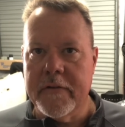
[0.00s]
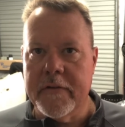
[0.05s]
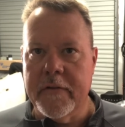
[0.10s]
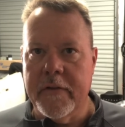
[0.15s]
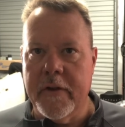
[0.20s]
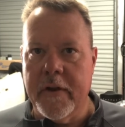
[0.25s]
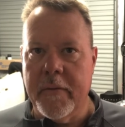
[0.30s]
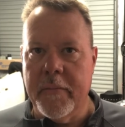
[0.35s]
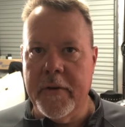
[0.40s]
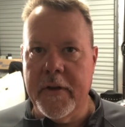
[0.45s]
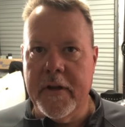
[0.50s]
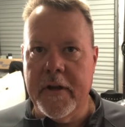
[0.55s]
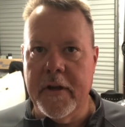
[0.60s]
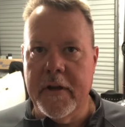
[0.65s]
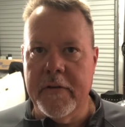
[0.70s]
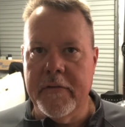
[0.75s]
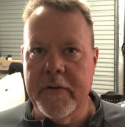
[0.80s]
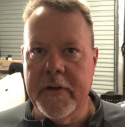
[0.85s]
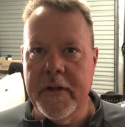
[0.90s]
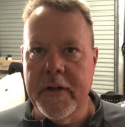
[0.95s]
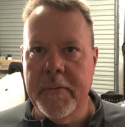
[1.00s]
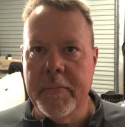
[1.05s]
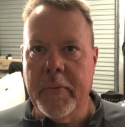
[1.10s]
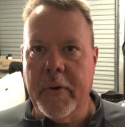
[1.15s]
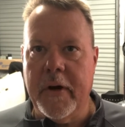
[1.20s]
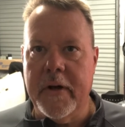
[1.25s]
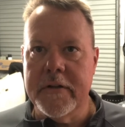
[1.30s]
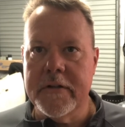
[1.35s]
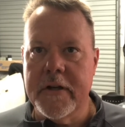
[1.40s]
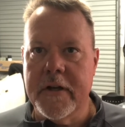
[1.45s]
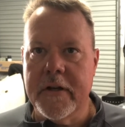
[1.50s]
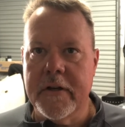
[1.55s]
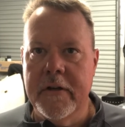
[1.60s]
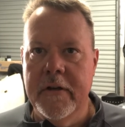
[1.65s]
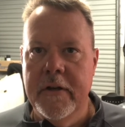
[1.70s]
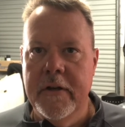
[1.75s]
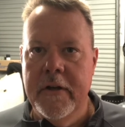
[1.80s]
So that'll be kind of a neat project.